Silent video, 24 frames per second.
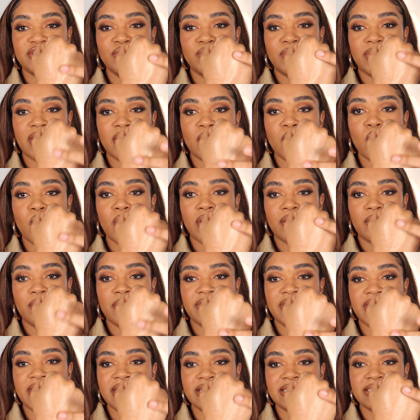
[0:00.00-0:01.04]
you can work
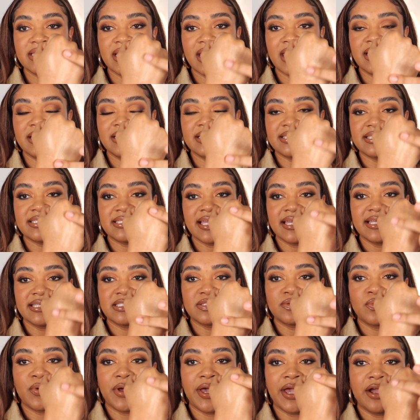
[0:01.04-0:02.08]
with it in the
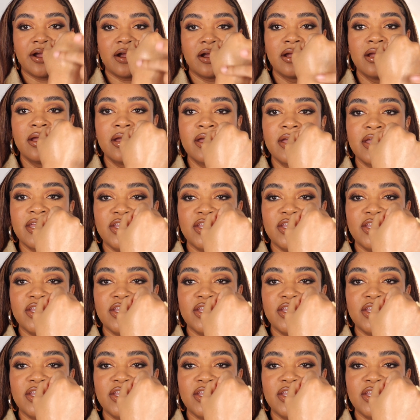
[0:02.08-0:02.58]
sense where